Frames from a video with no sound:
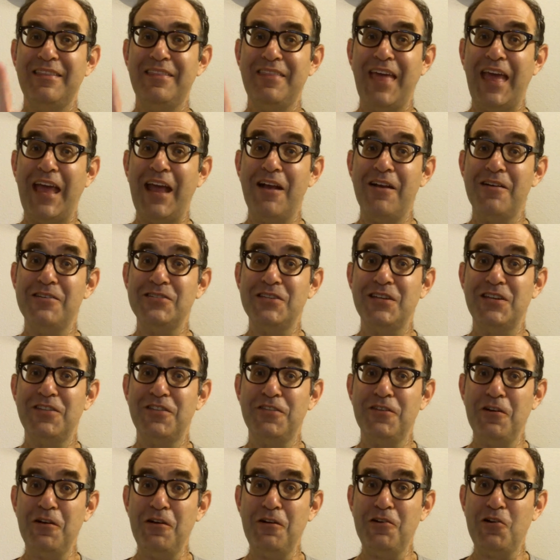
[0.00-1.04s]
There's a
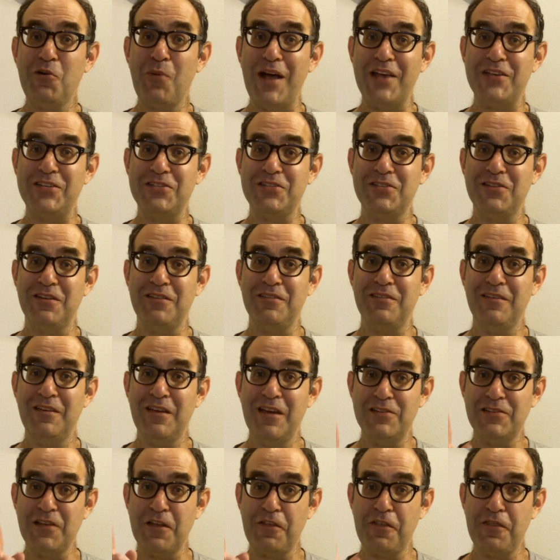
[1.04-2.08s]
third question.
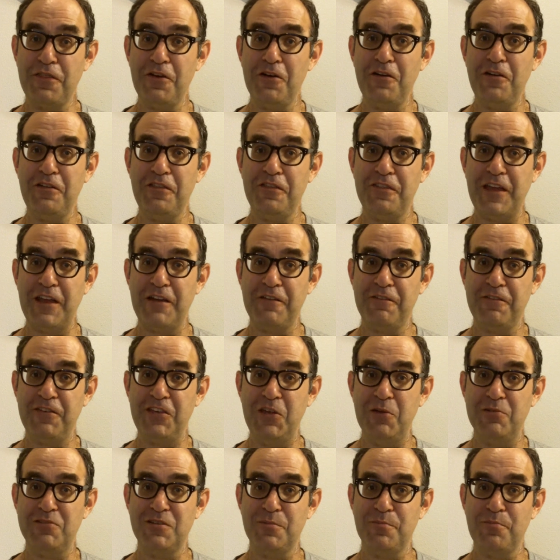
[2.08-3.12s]
Here's a third thing for
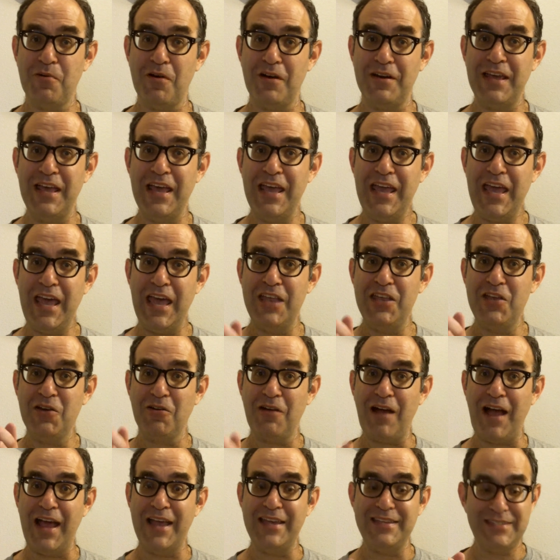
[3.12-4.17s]
you to put in
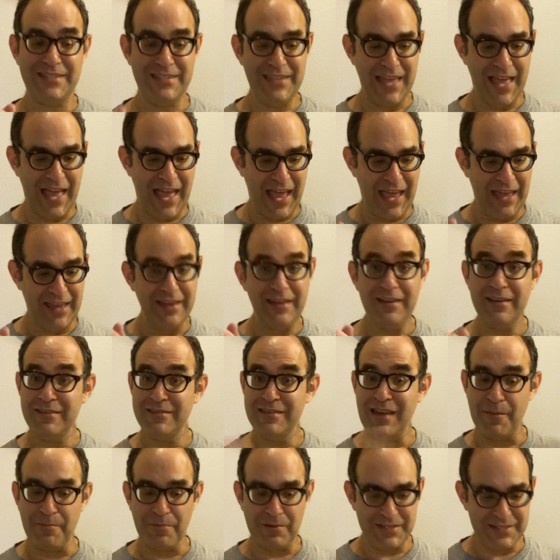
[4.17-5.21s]
your ICA
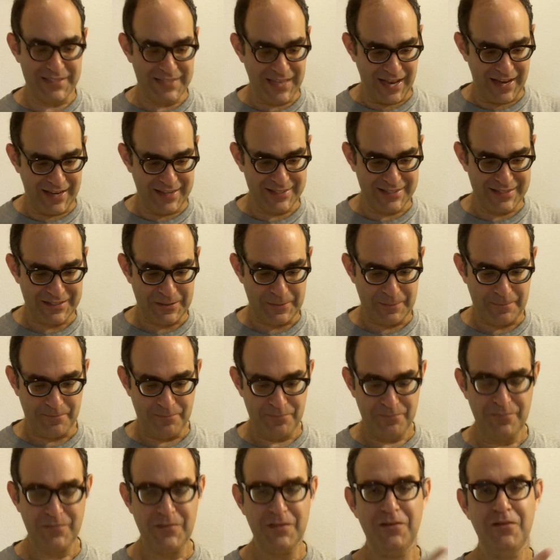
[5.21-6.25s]
number 6.
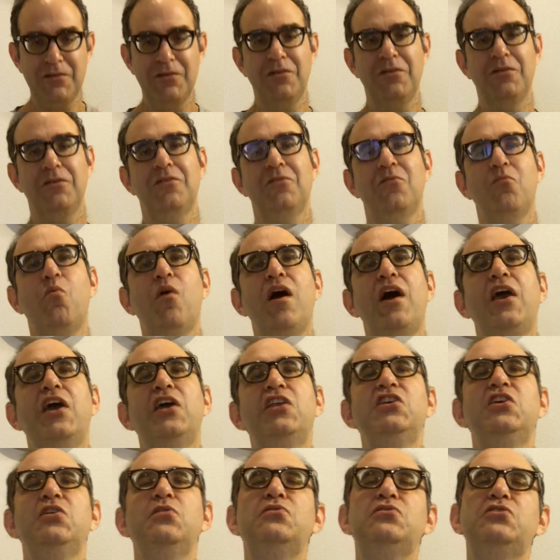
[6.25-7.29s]
What
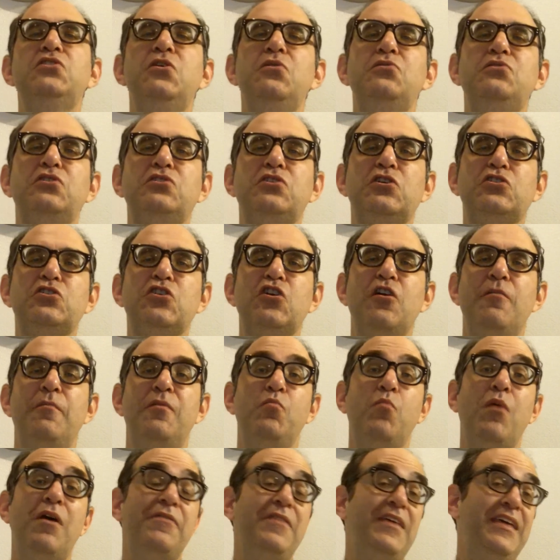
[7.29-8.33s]
can you do to
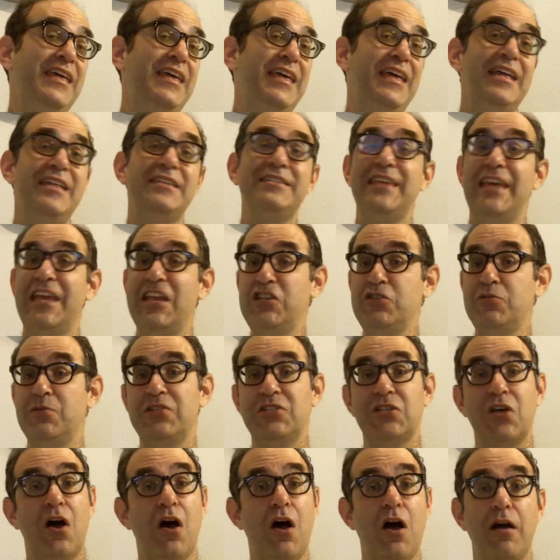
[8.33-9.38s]
determine what the kids'
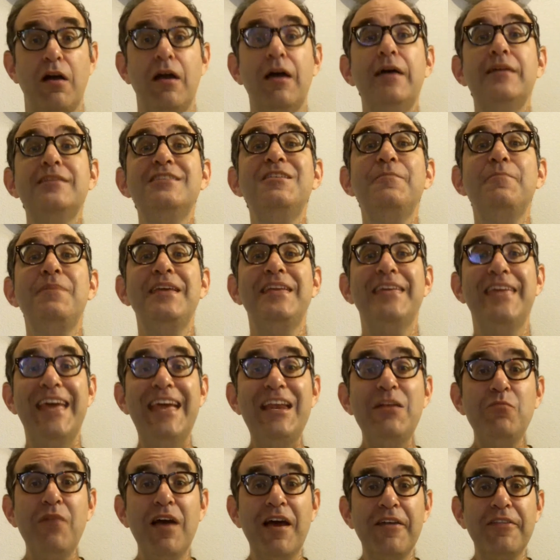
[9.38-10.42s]
interests are to
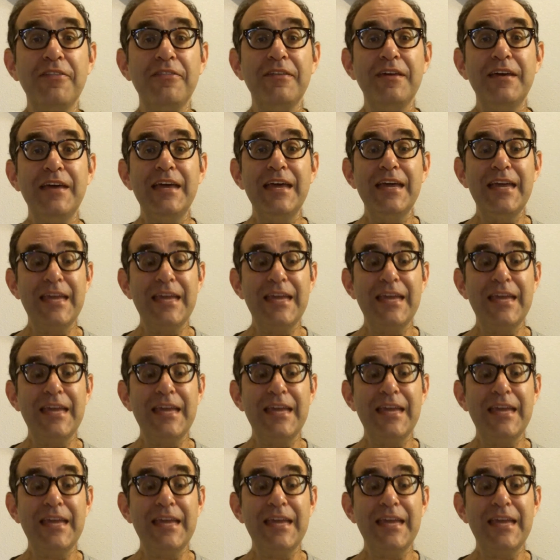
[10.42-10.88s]
begin with,